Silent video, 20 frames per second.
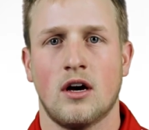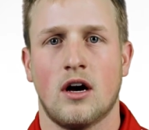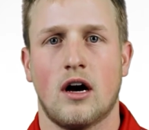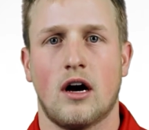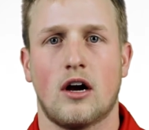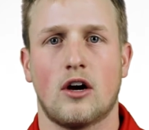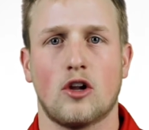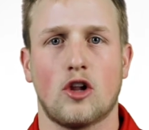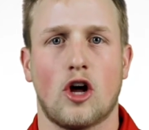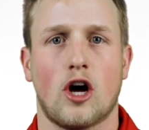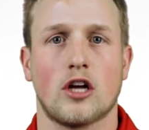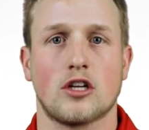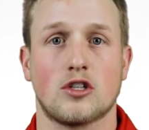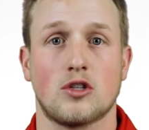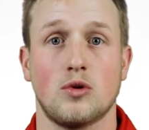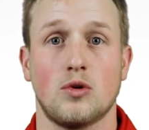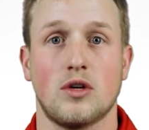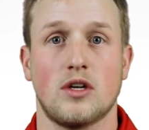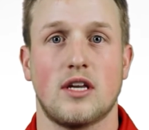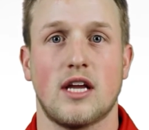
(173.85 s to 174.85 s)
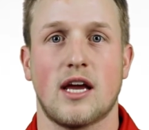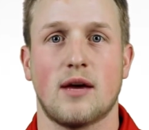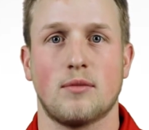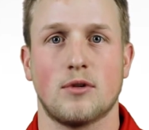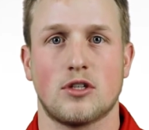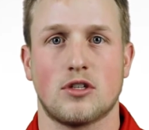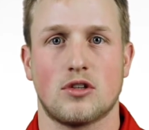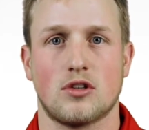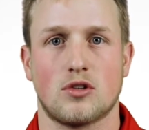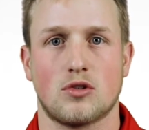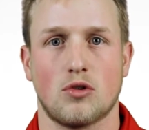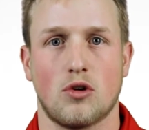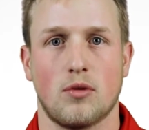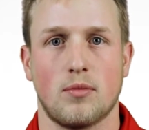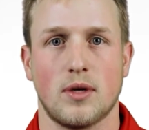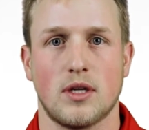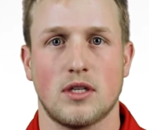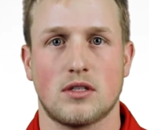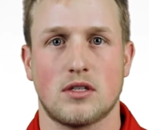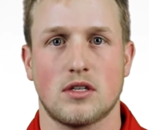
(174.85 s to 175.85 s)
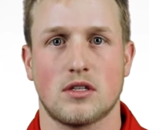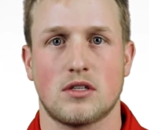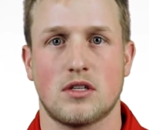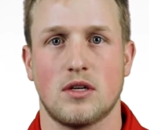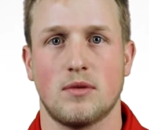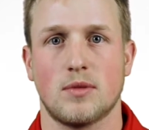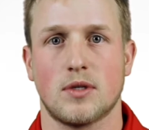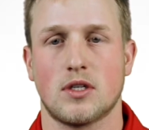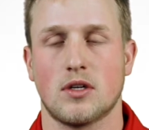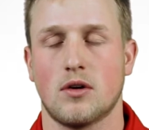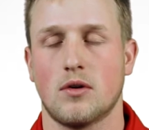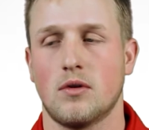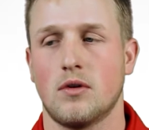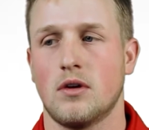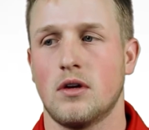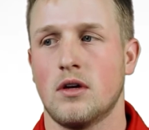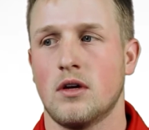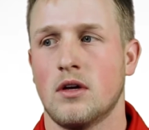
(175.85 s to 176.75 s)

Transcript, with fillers: are lost due to damage to the soybean cyst nematode.